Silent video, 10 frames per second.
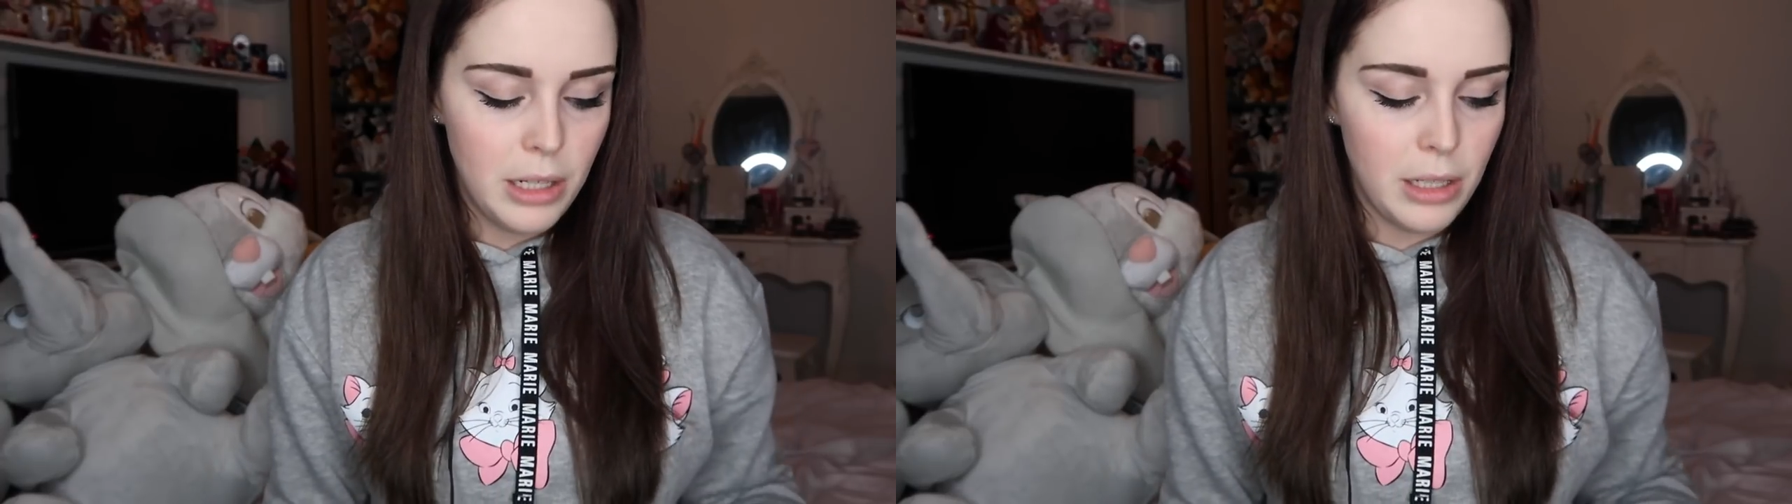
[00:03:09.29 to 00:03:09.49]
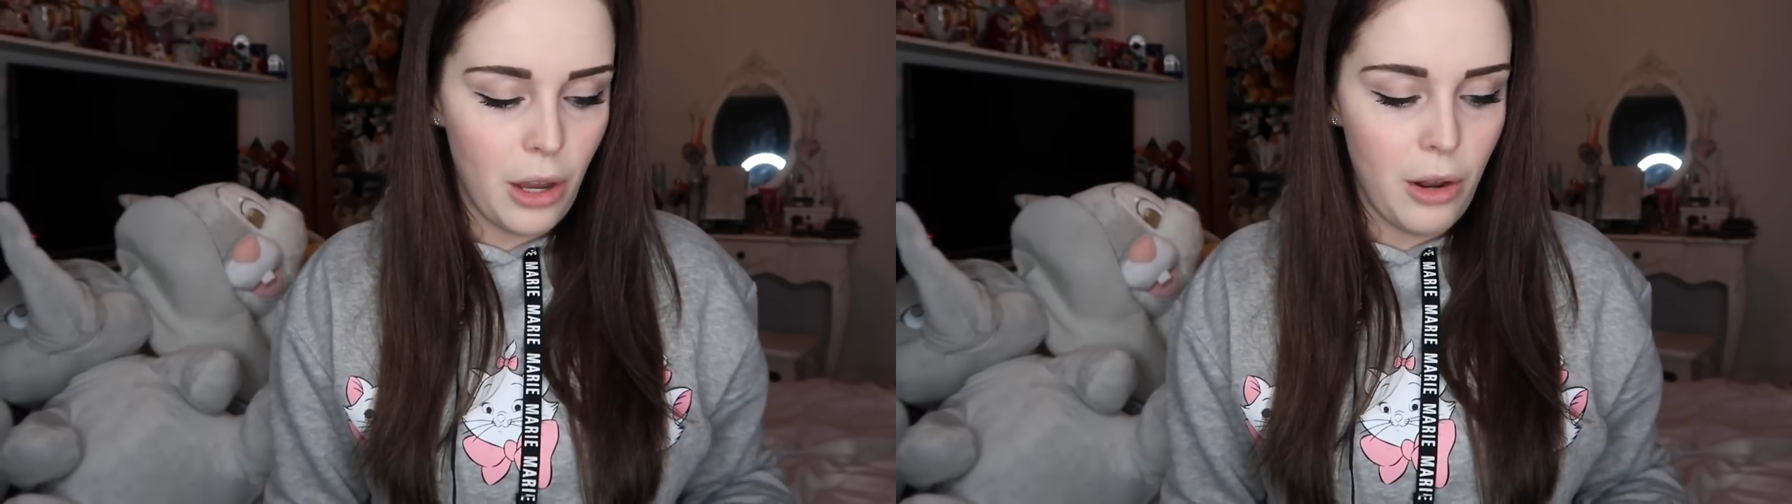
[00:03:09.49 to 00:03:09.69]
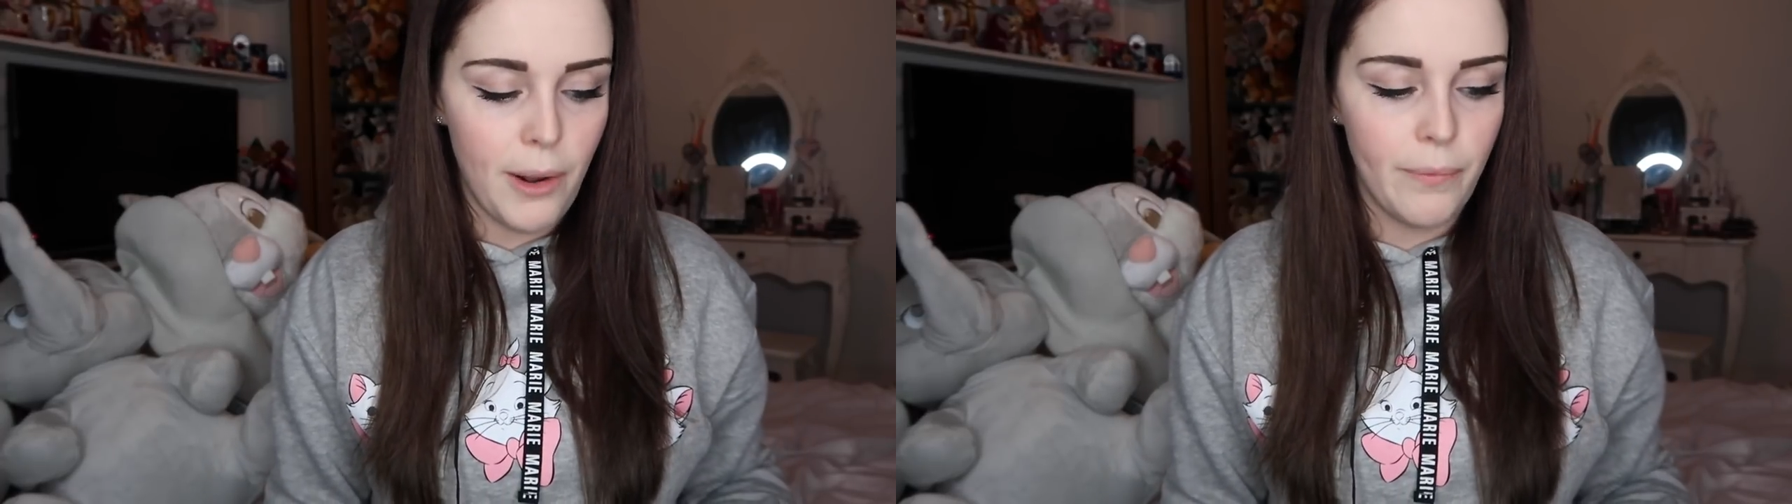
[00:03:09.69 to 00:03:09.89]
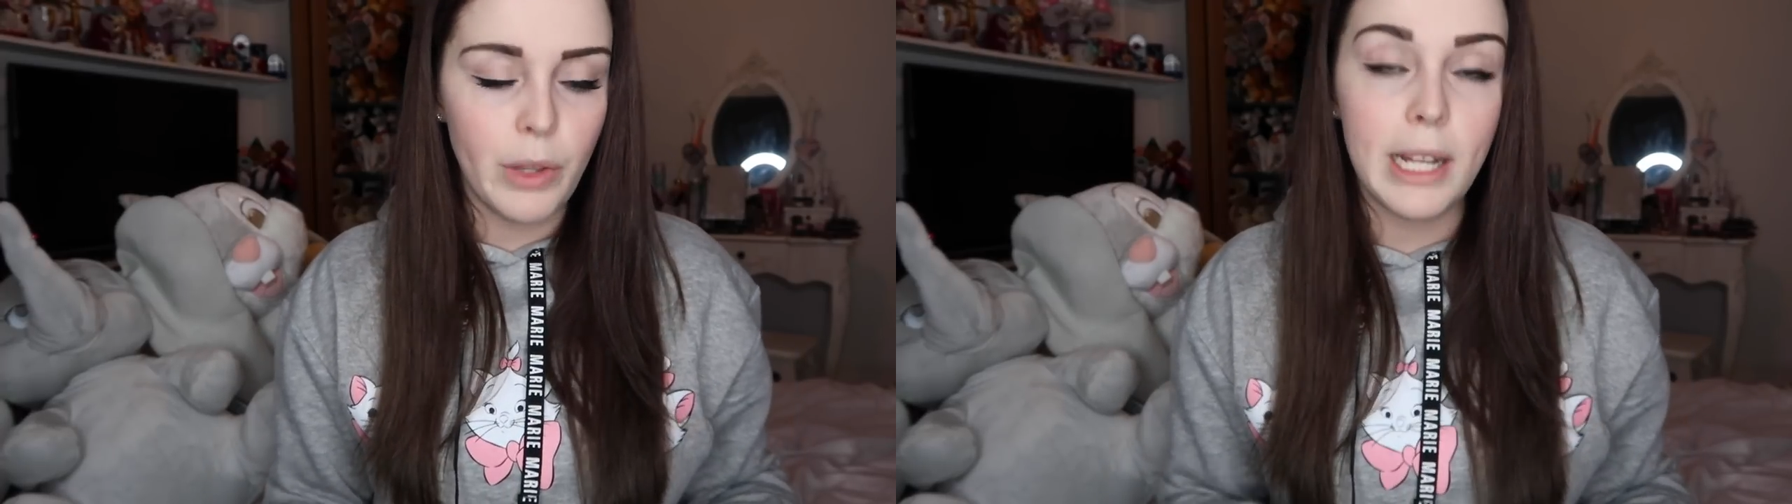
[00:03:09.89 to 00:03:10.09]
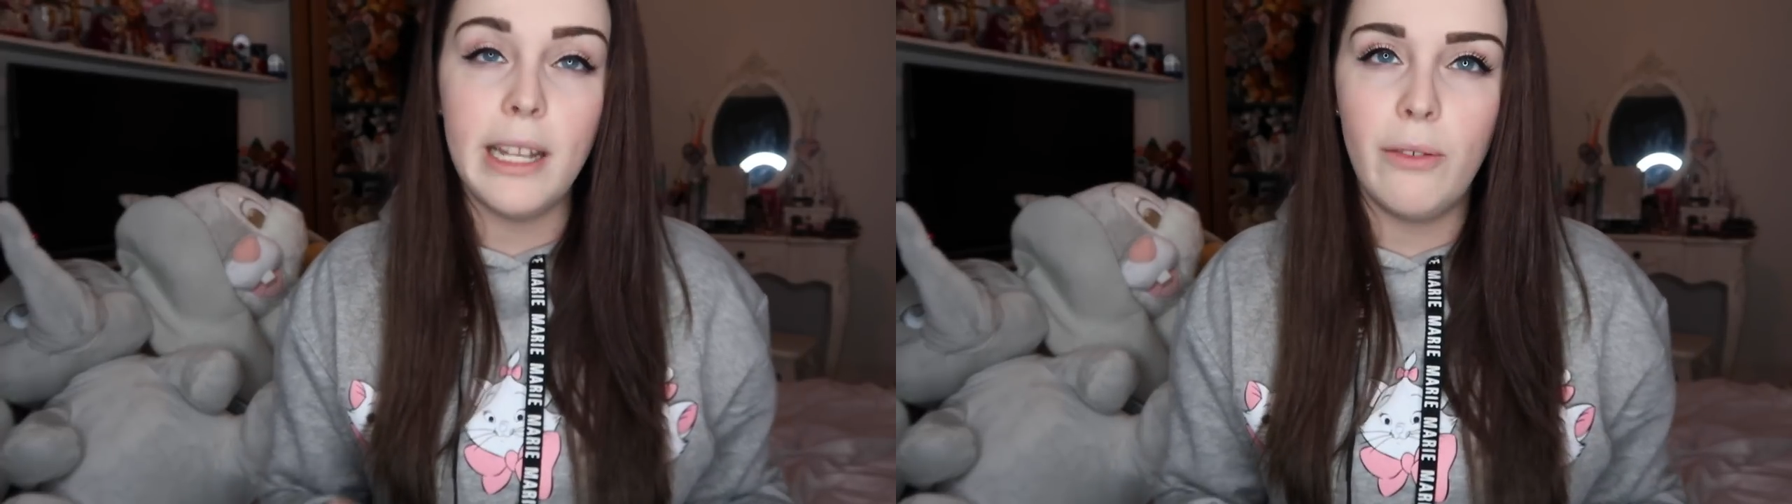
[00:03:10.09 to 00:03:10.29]
So
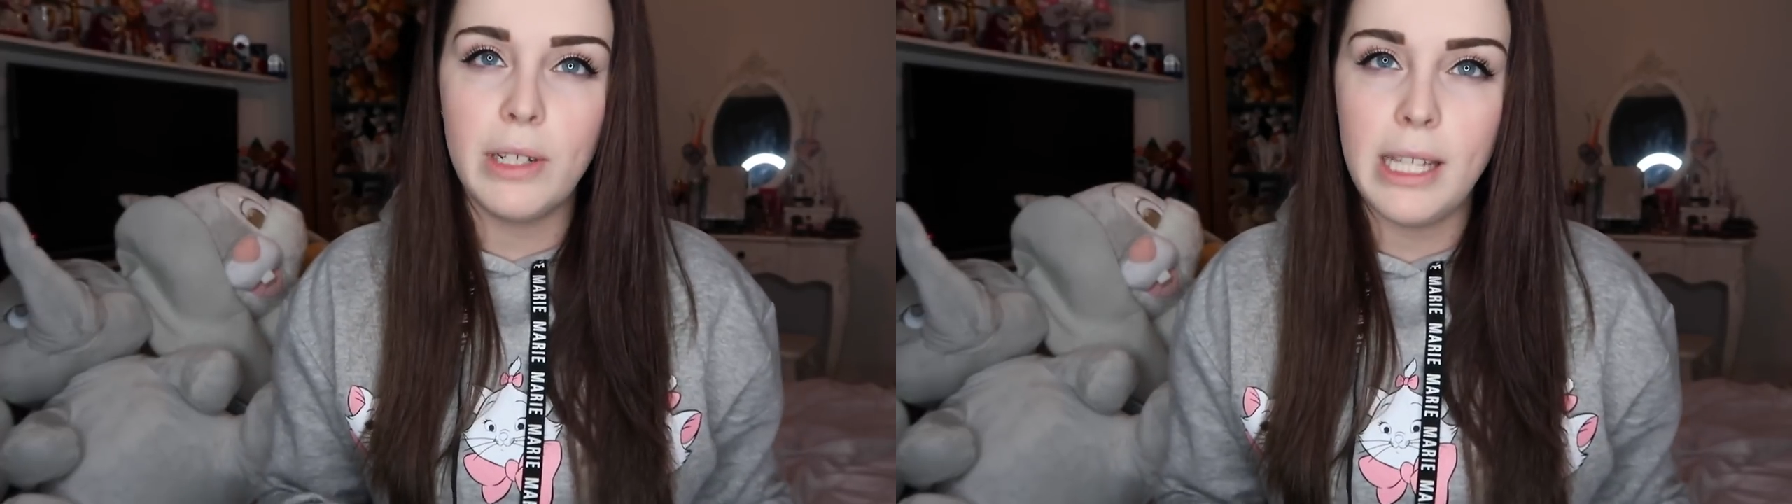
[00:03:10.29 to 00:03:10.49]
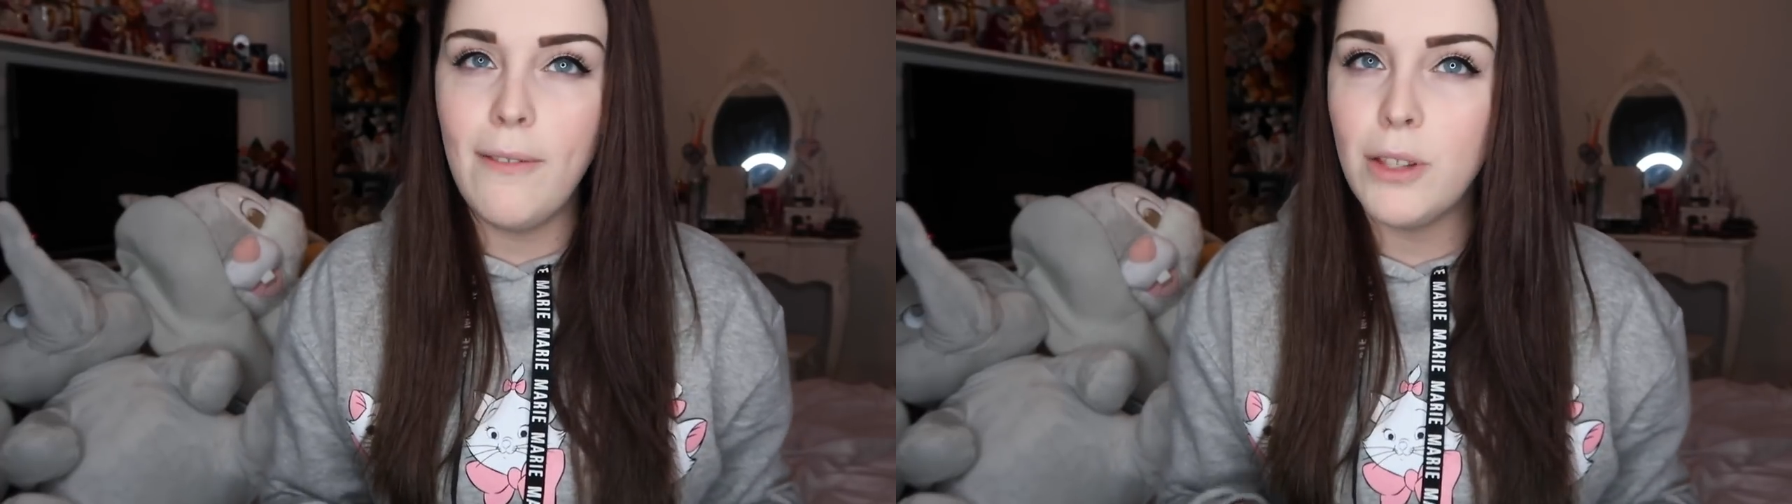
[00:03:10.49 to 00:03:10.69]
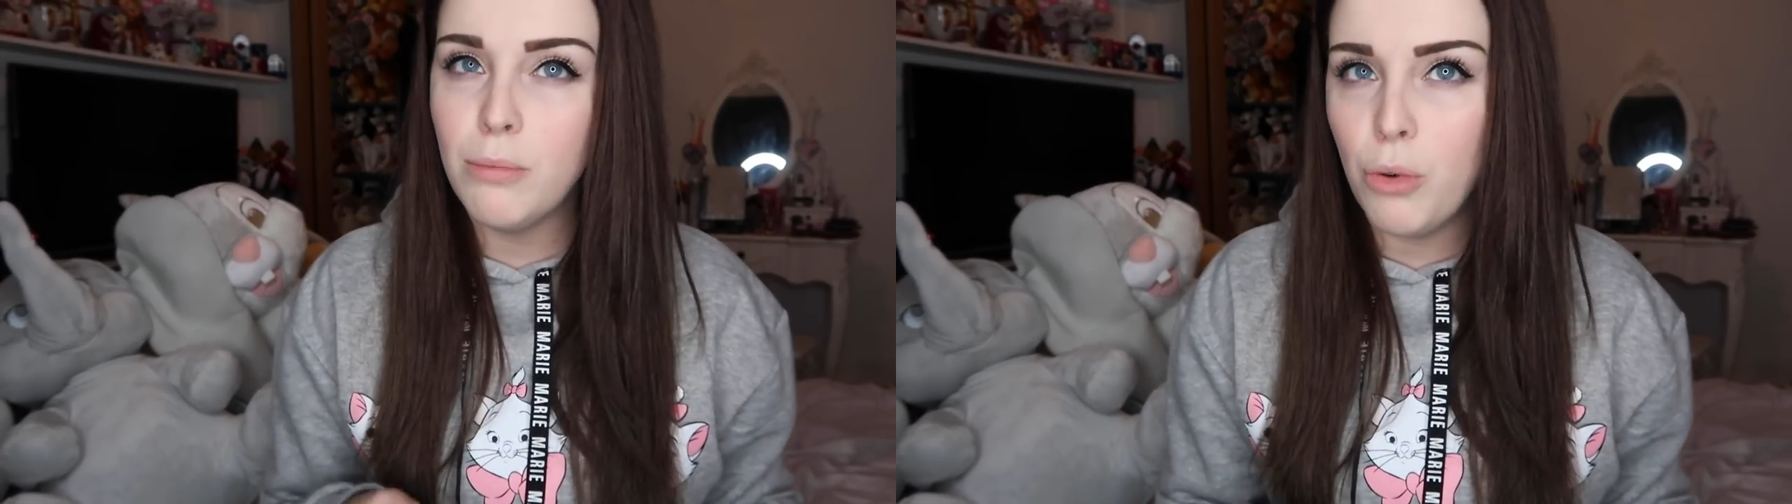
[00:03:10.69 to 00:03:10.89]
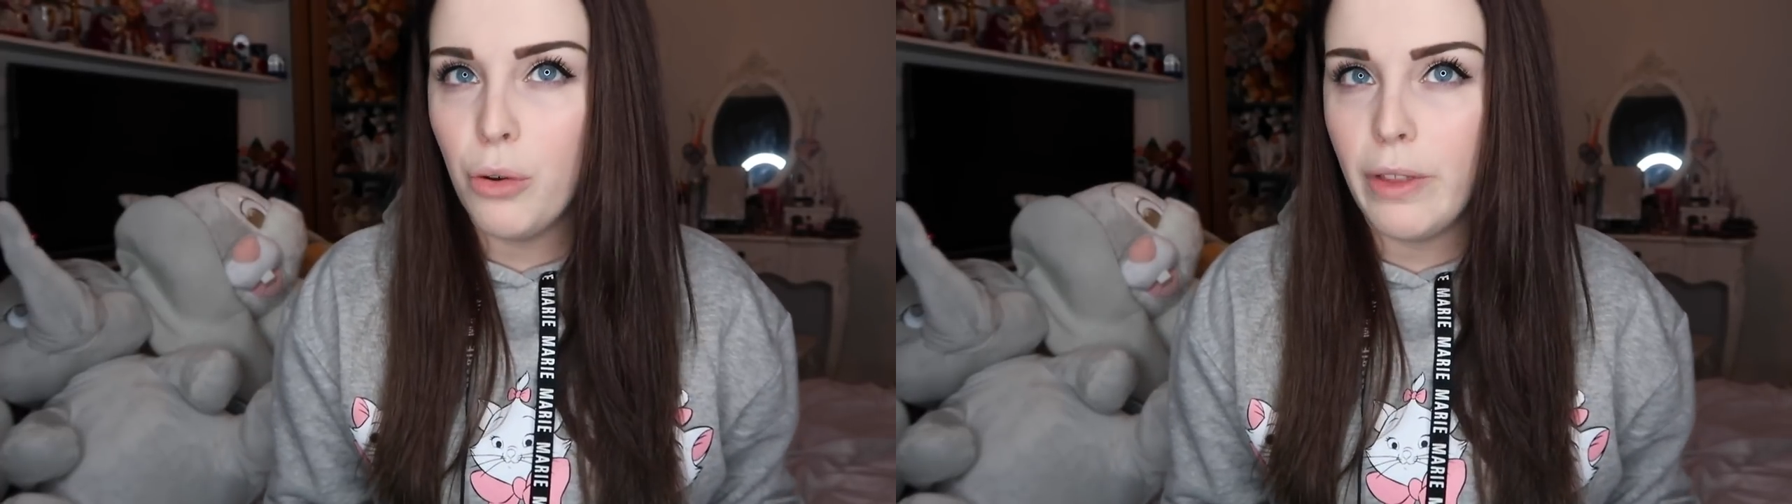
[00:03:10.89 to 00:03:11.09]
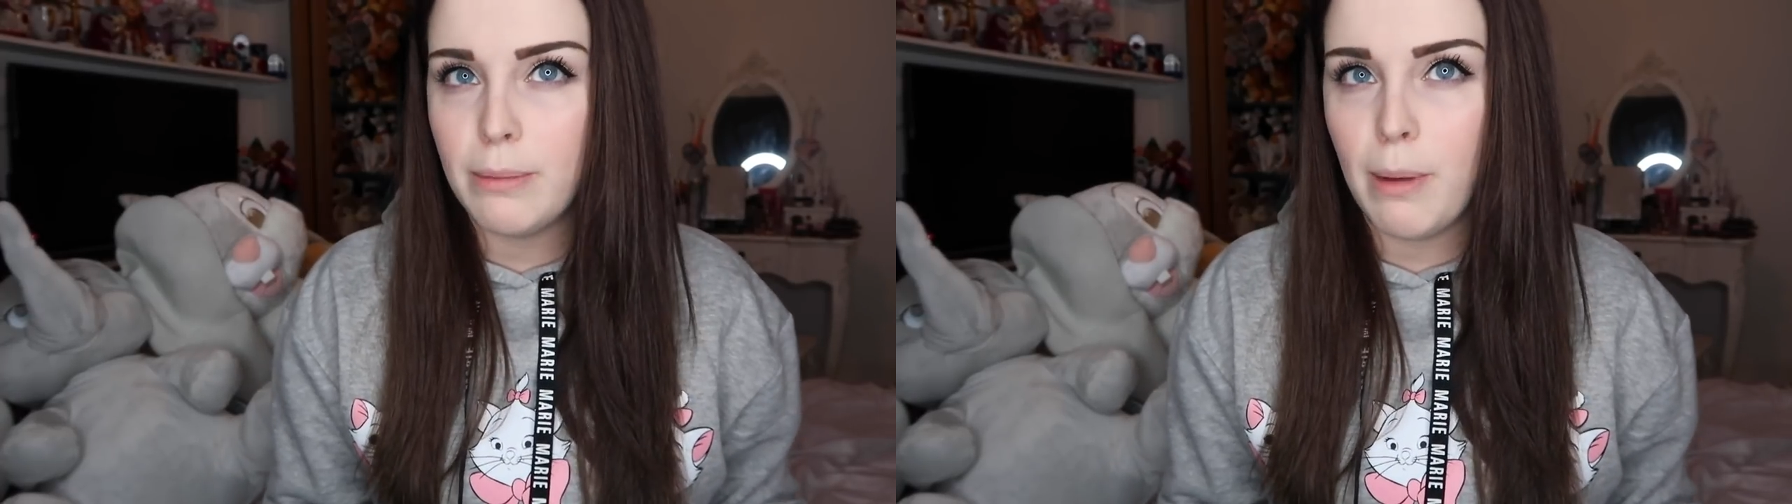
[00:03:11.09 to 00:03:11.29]
I did receive some
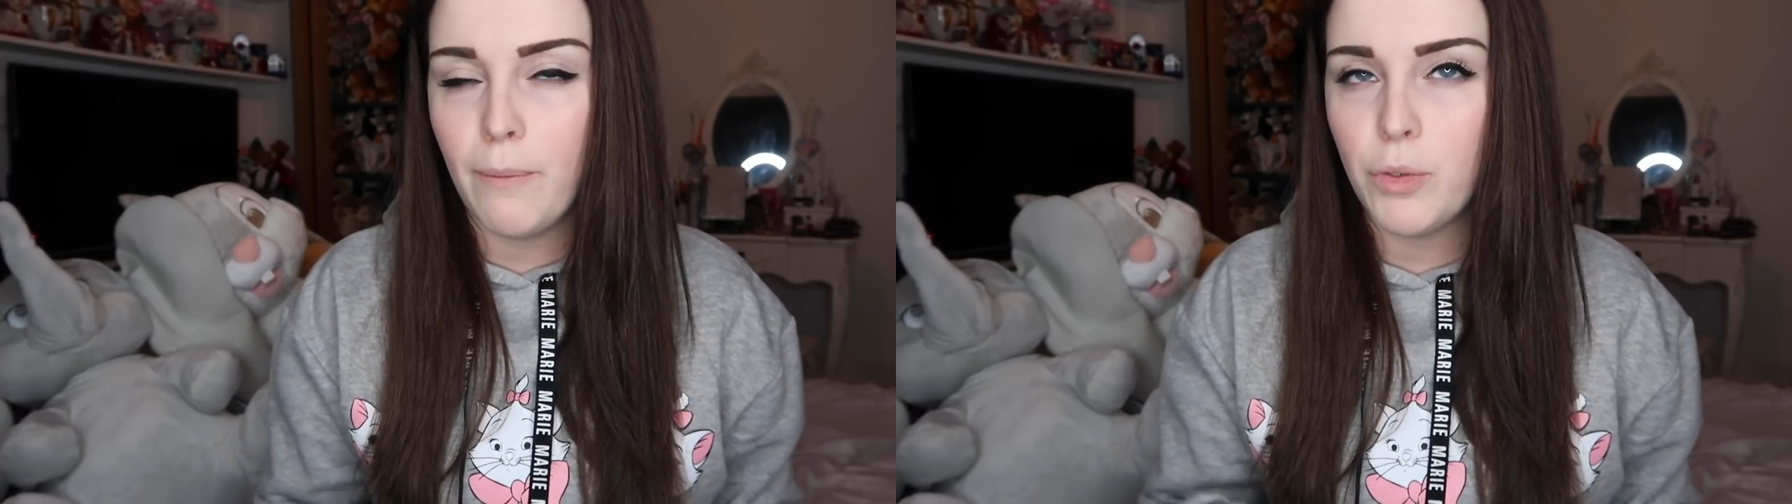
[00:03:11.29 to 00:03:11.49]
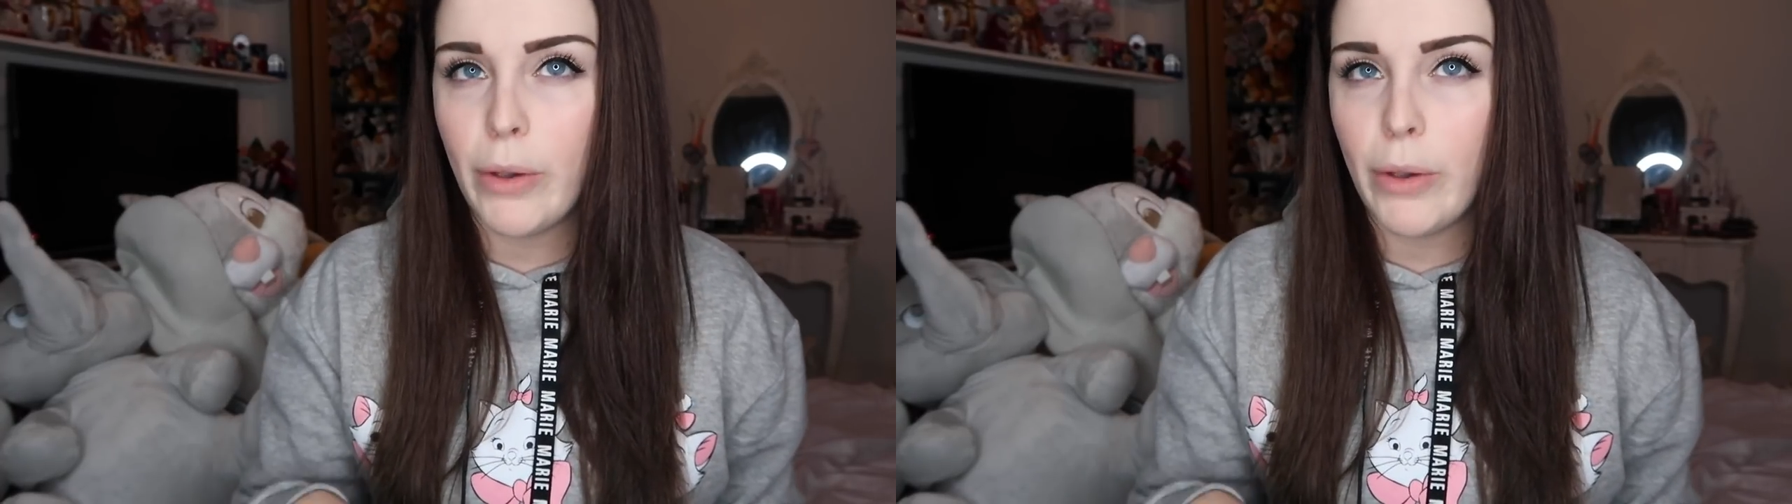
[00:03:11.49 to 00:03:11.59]
more this month,